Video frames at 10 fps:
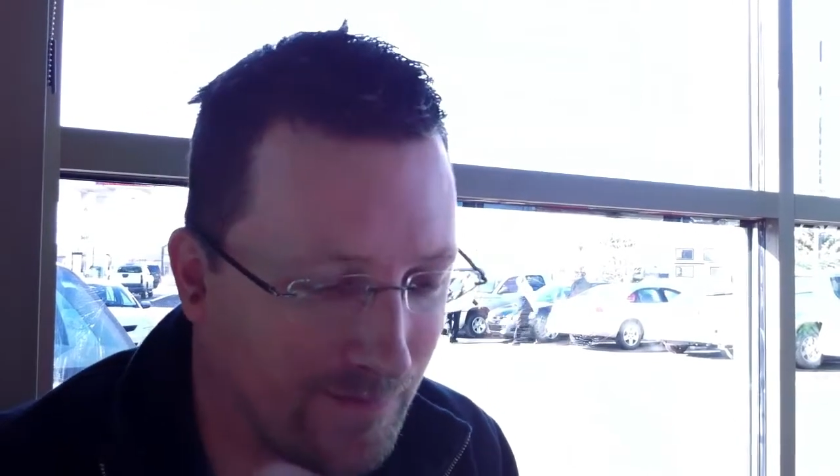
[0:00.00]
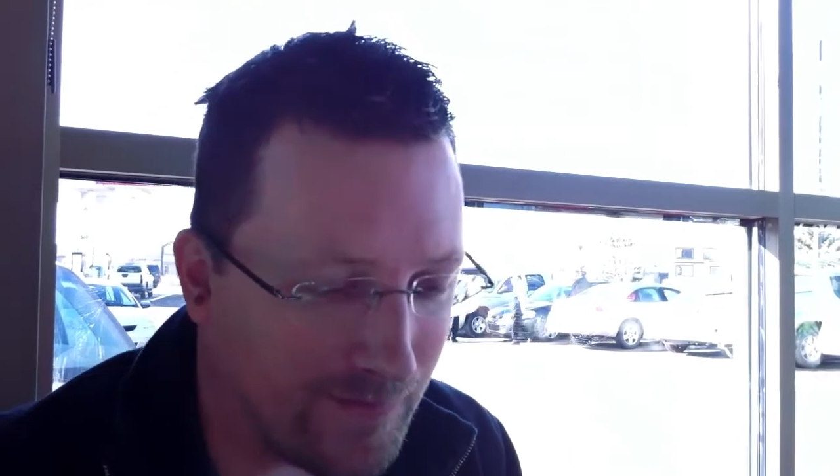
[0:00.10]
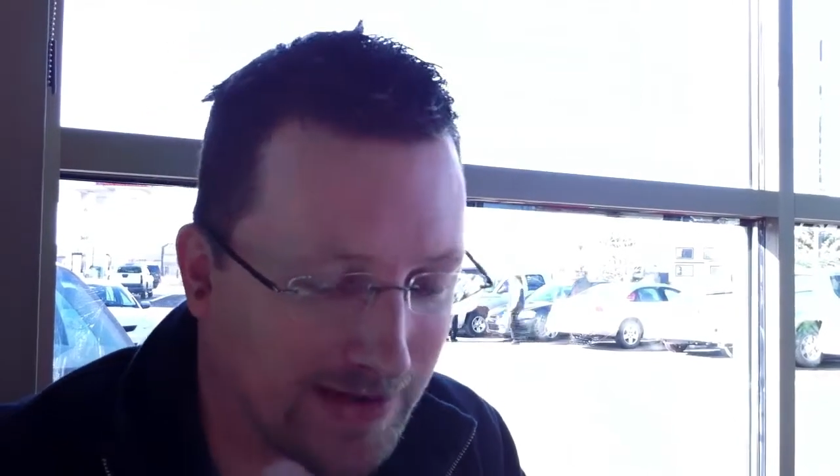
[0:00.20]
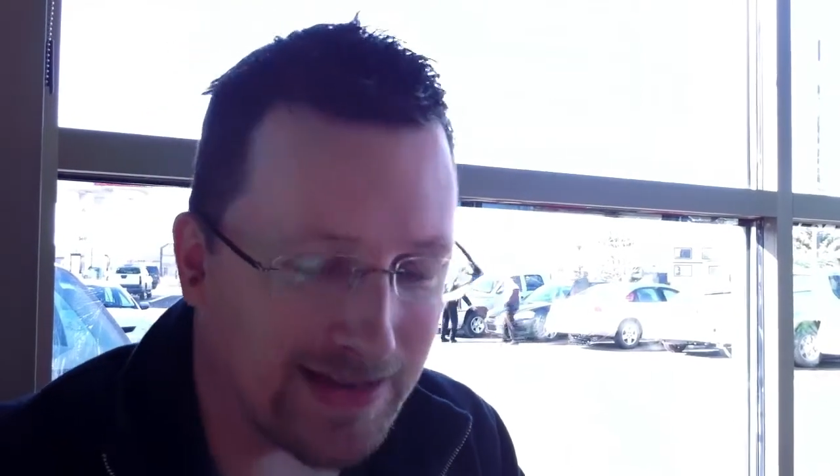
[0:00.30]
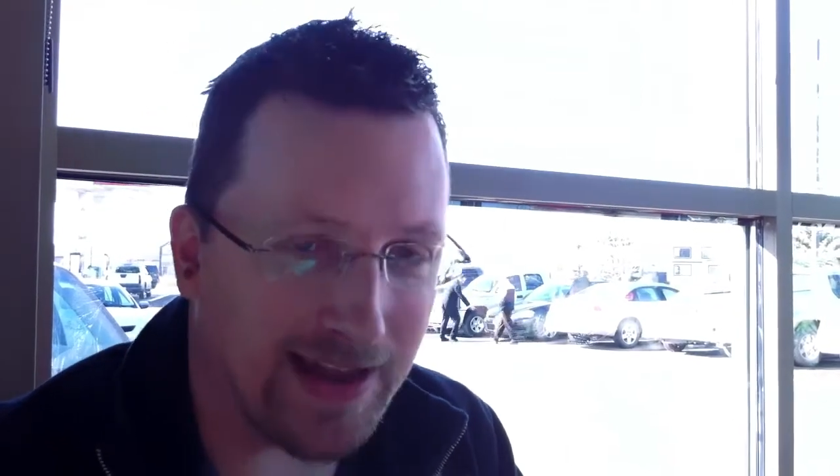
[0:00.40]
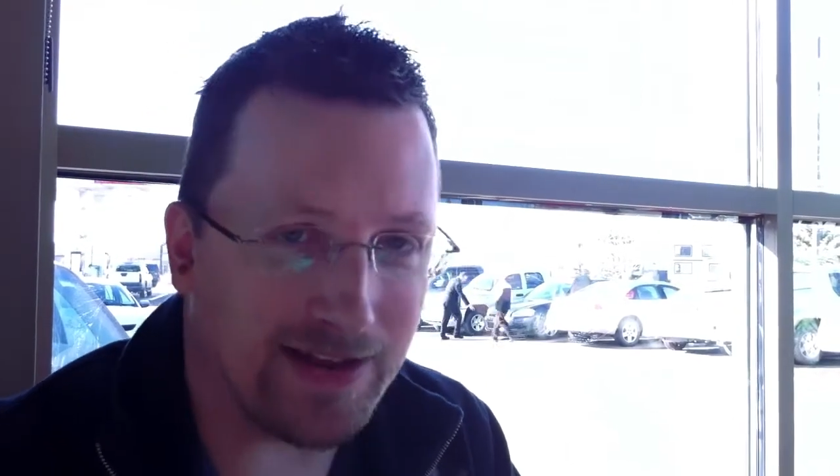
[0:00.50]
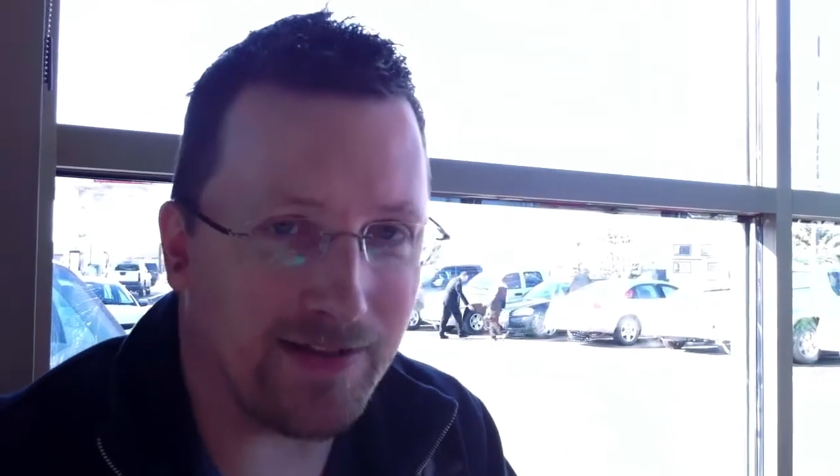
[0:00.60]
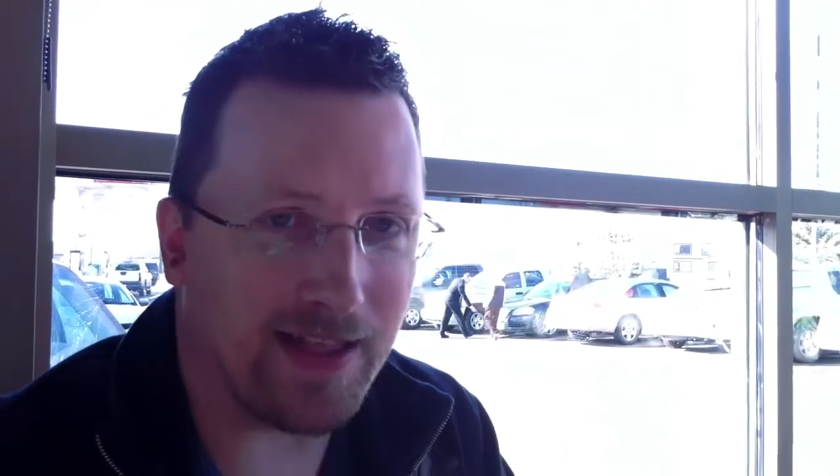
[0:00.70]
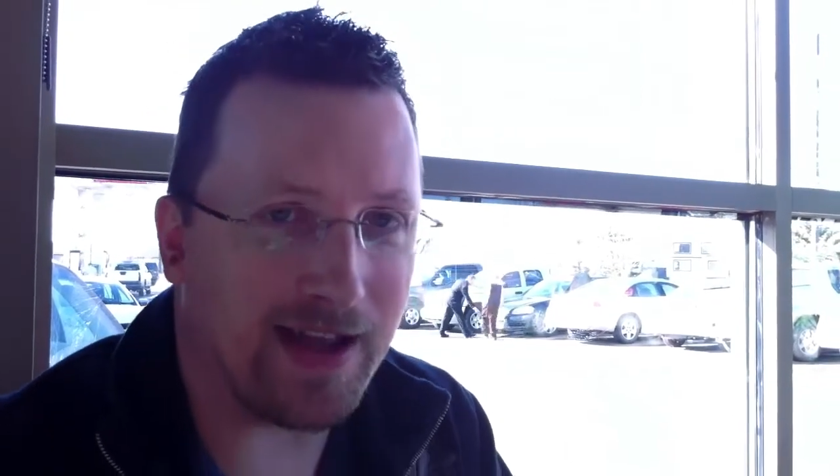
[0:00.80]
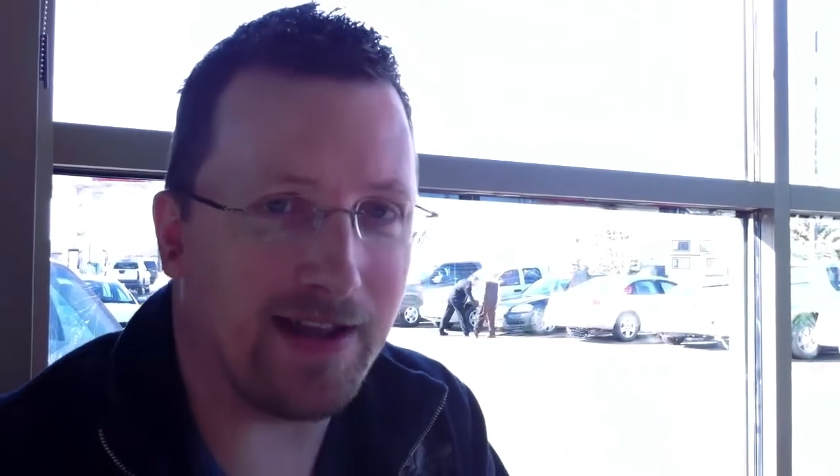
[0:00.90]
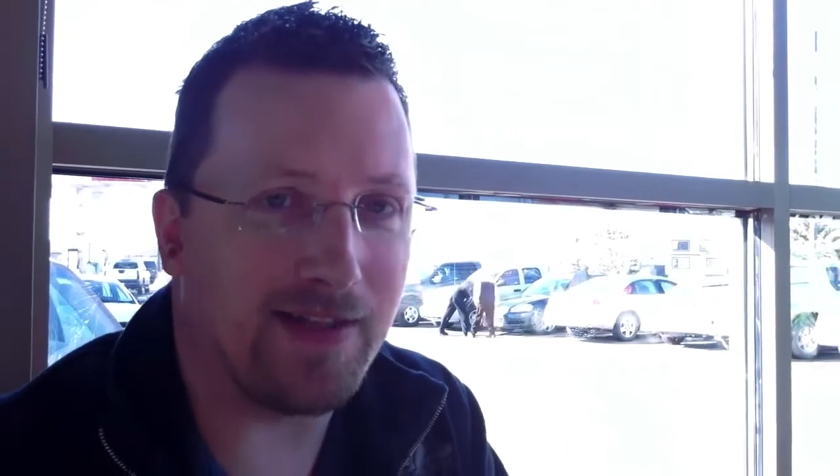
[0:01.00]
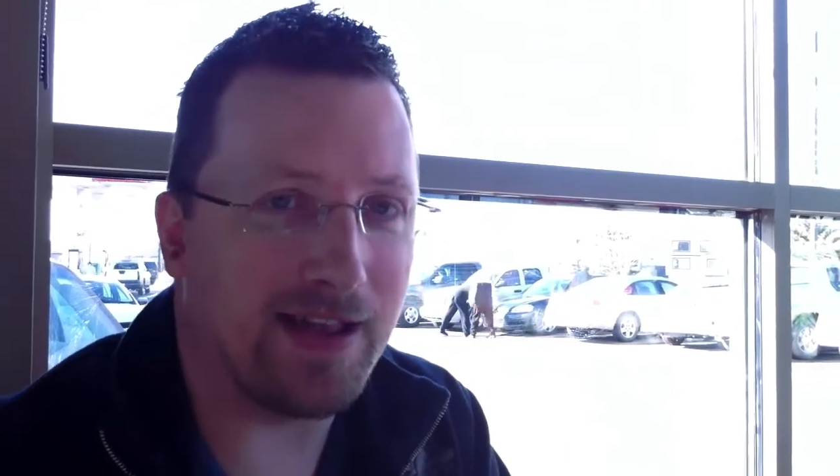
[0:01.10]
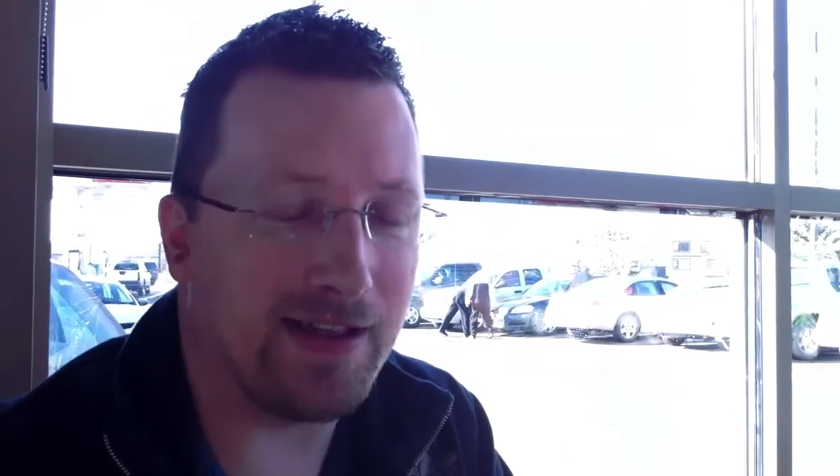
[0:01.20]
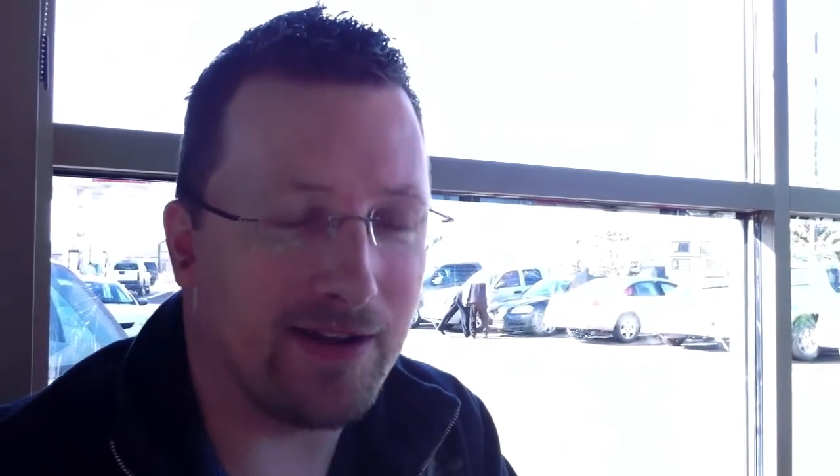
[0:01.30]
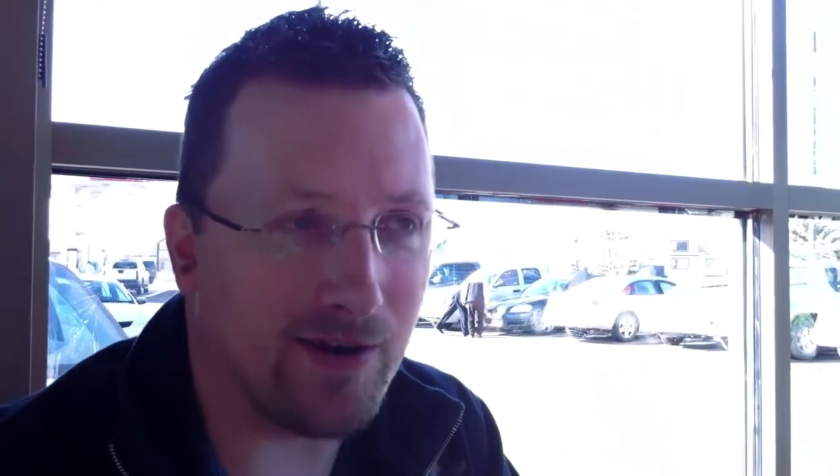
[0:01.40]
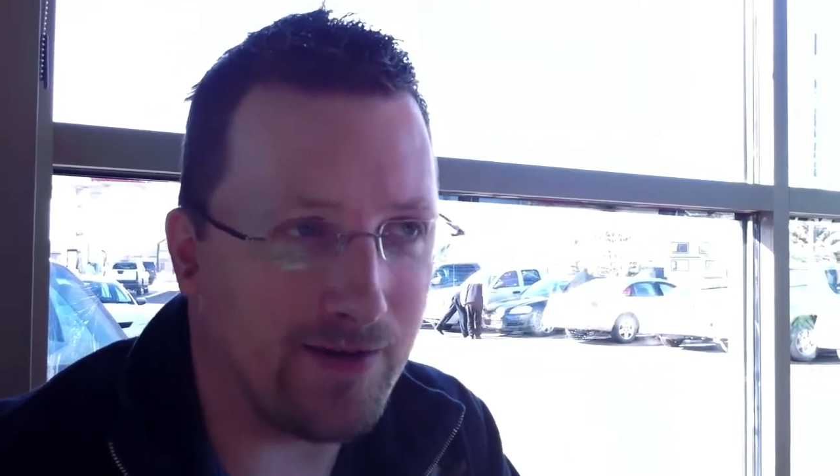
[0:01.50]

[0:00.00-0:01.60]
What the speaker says: fixate on that, then you're